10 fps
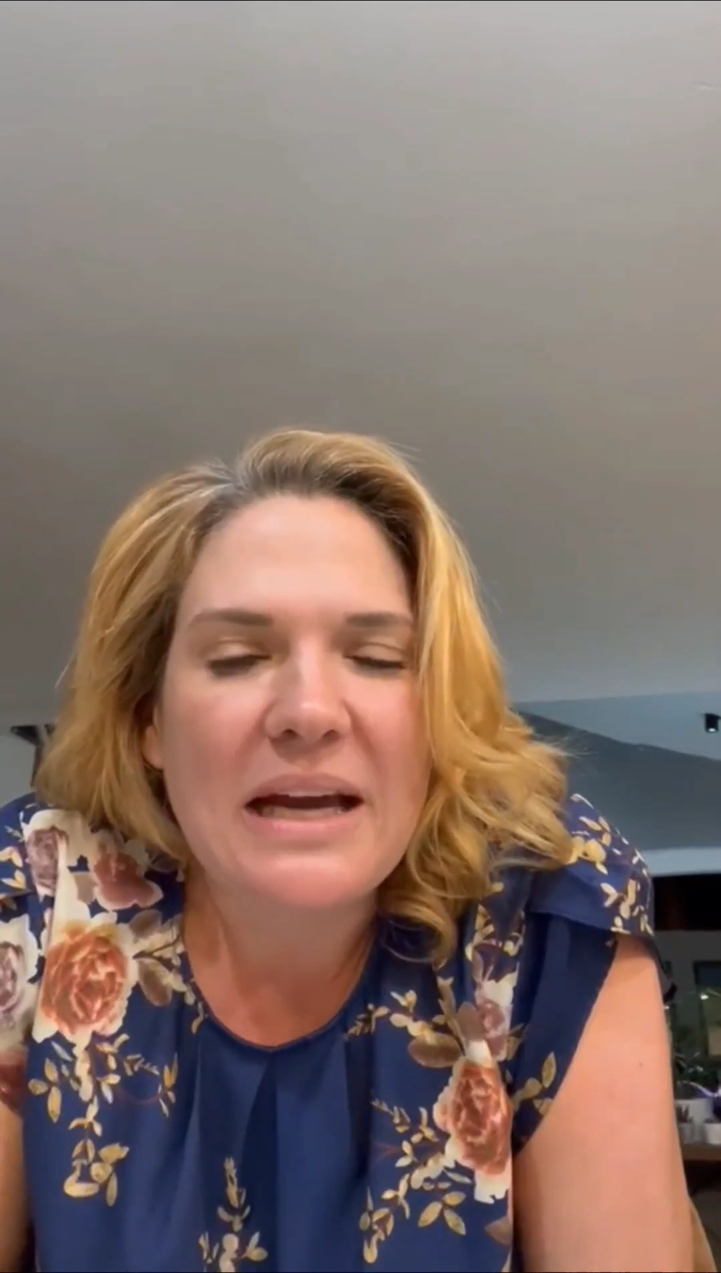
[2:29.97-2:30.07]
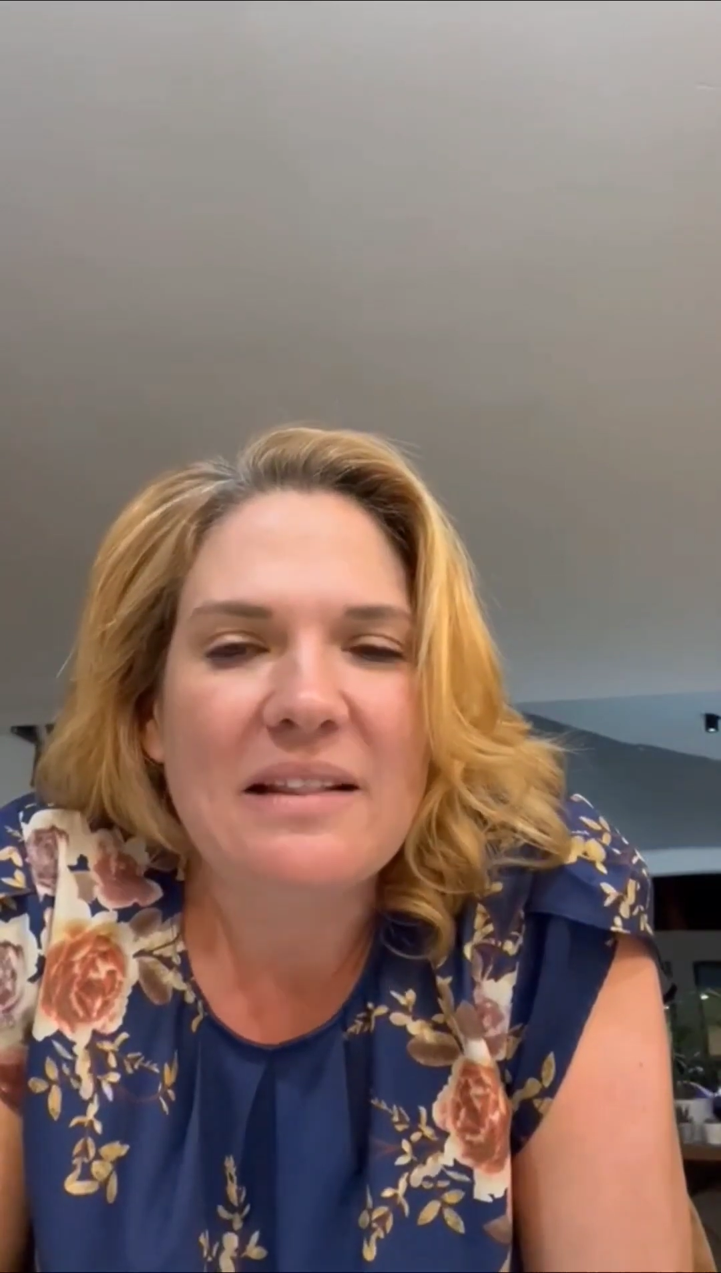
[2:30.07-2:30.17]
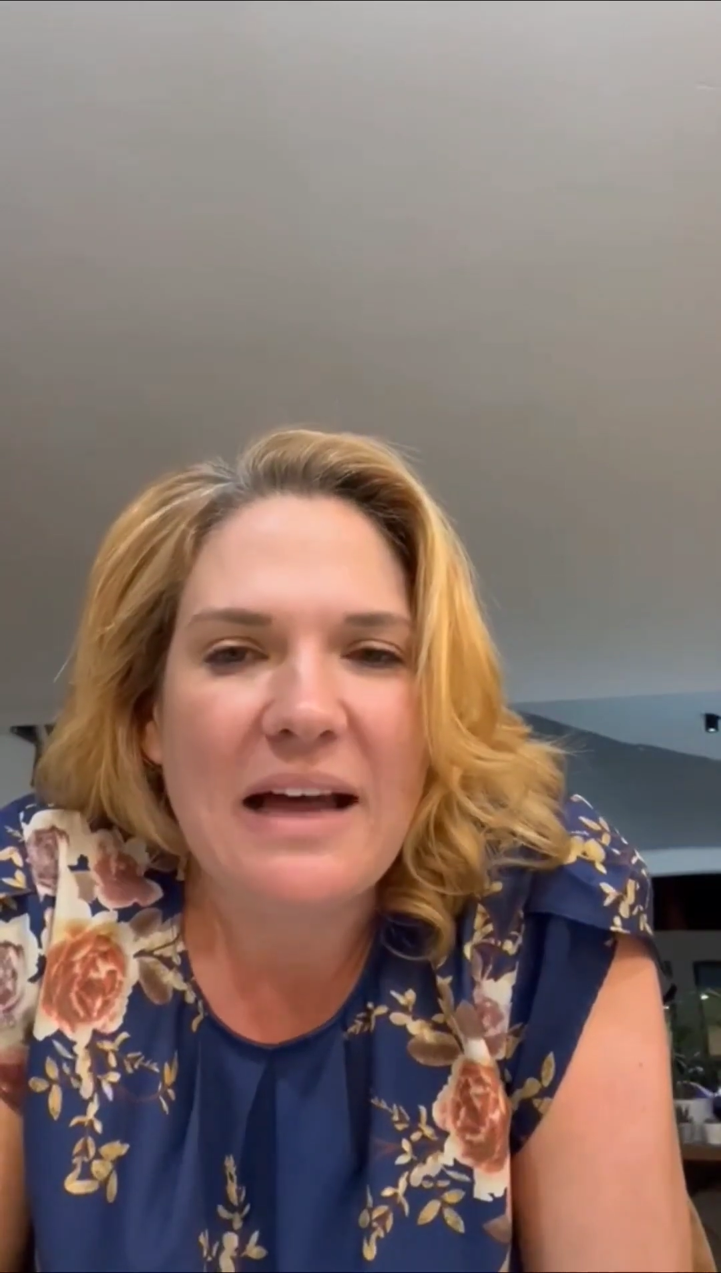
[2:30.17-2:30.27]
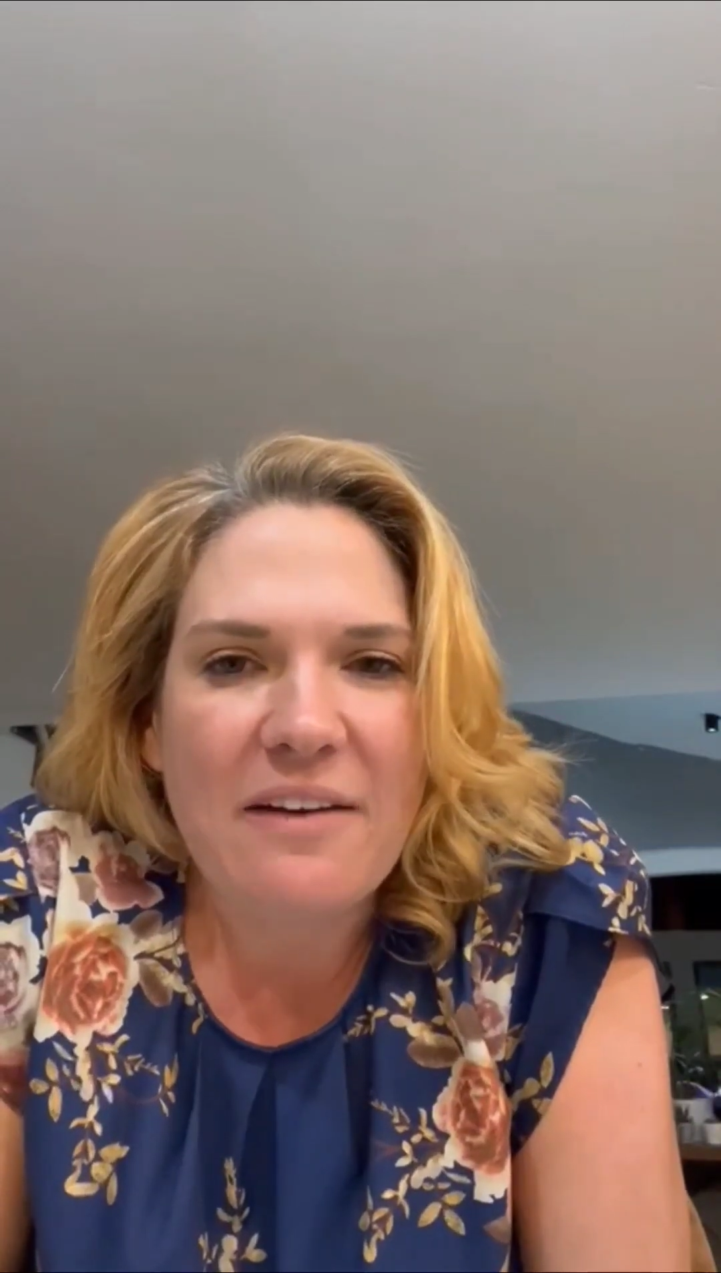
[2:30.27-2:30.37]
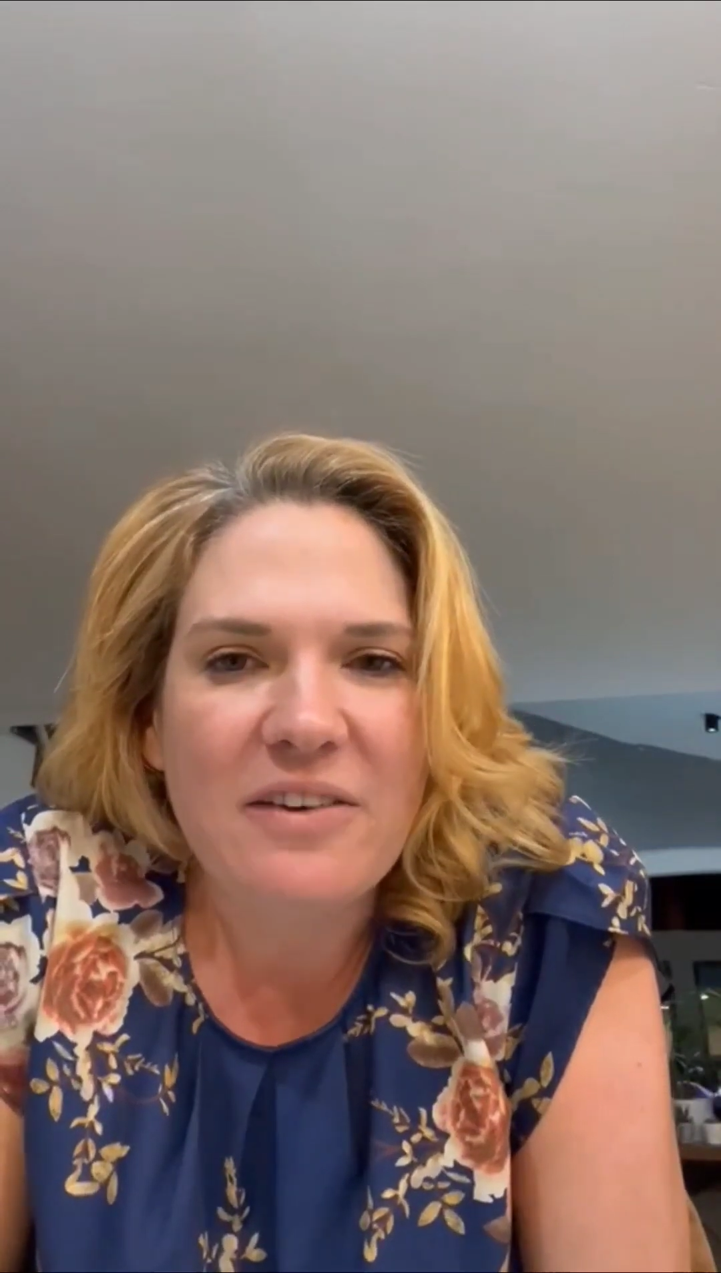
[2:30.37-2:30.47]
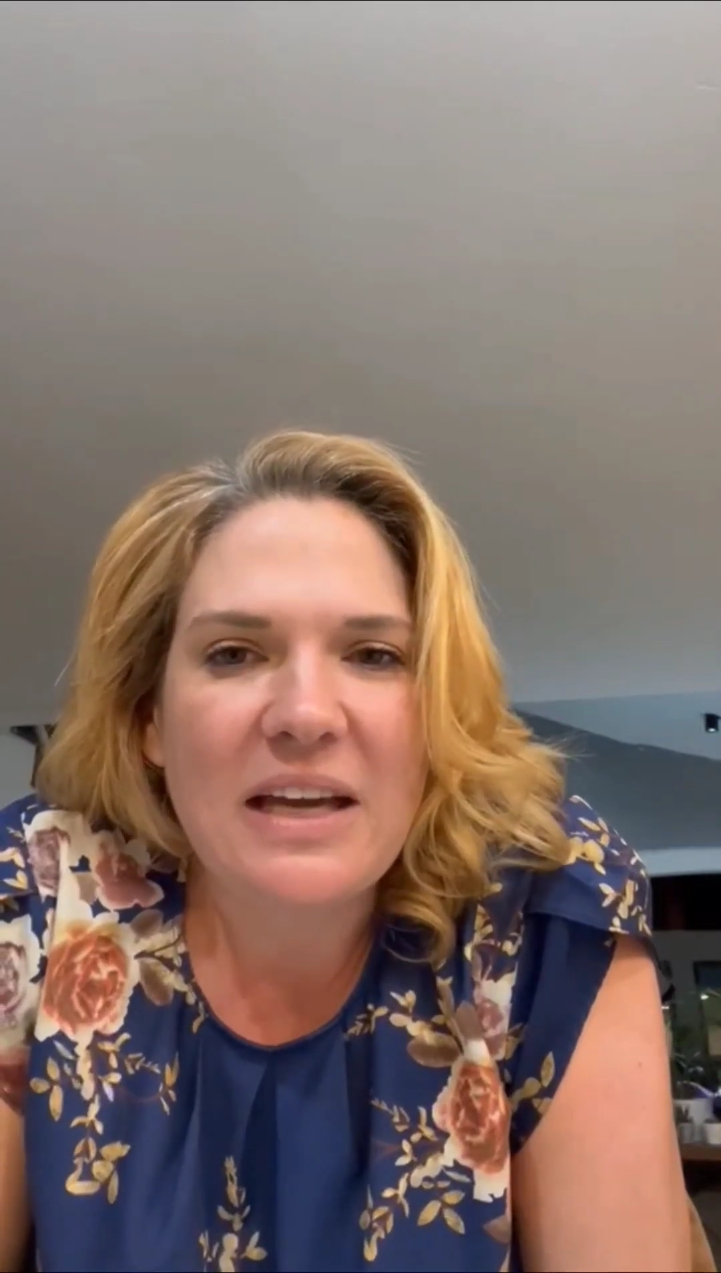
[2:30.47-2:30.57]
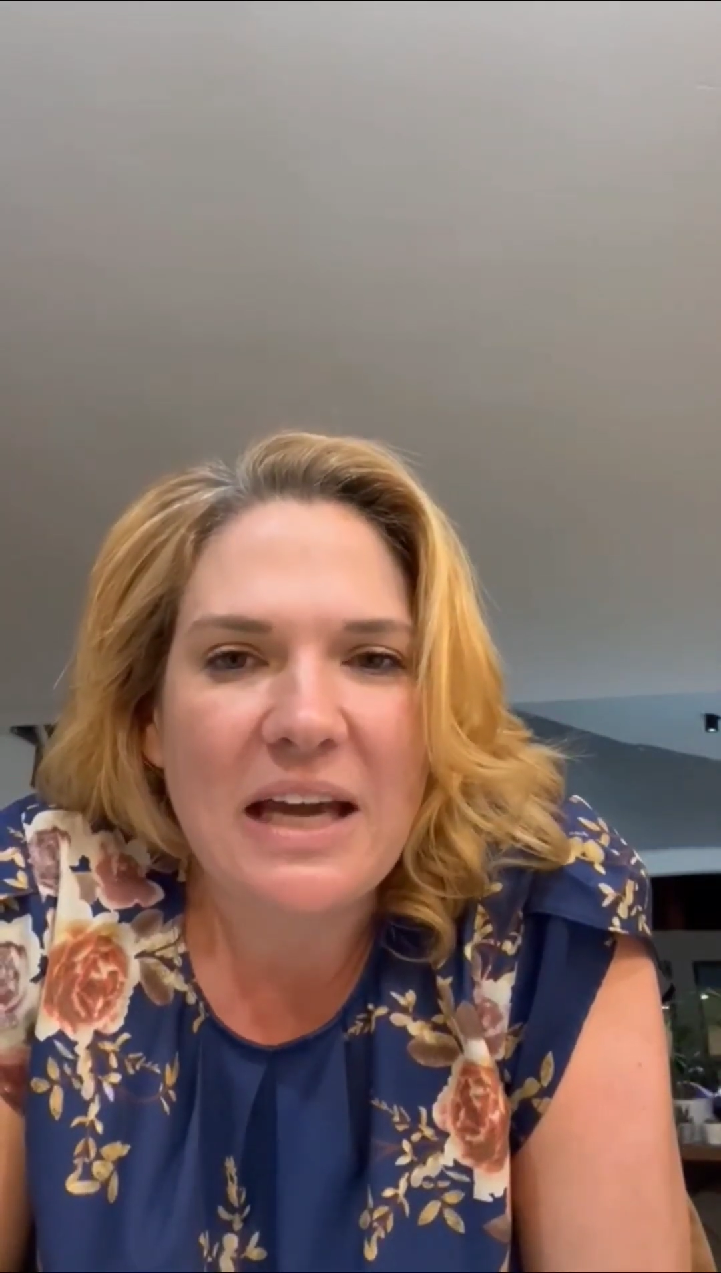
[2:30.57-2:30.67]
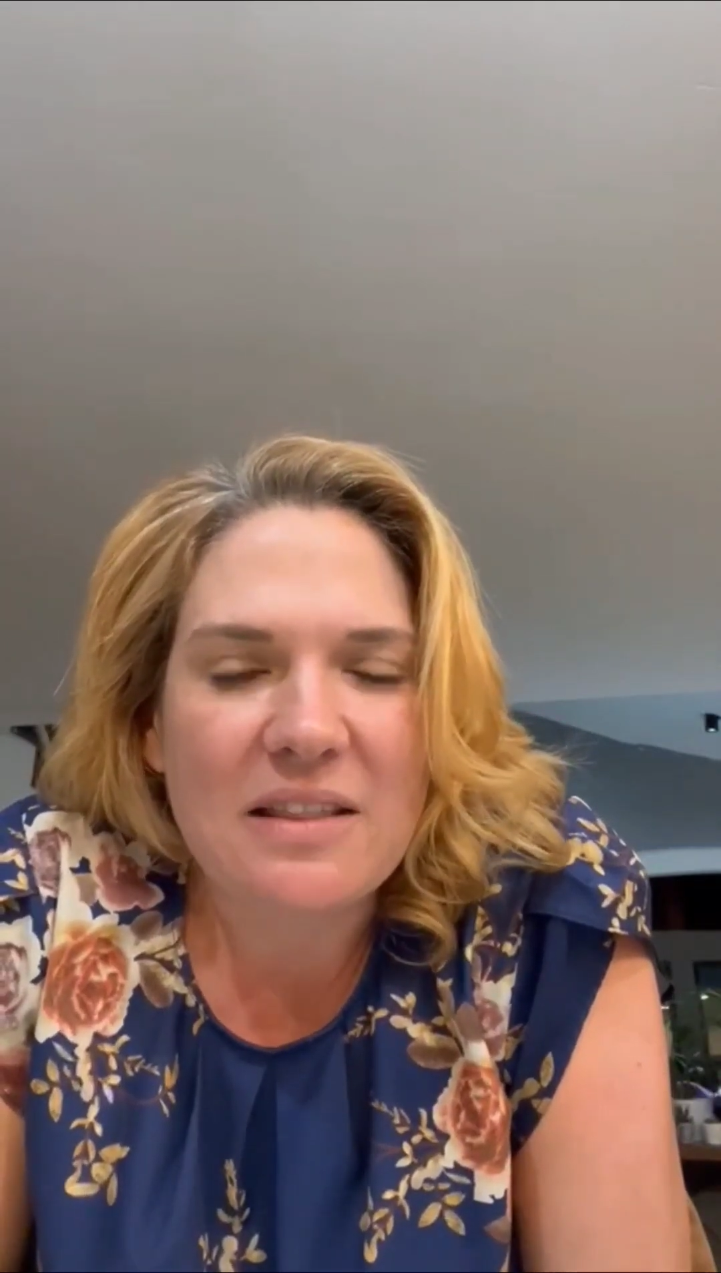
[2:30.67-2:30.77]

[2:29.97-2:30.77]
and laughing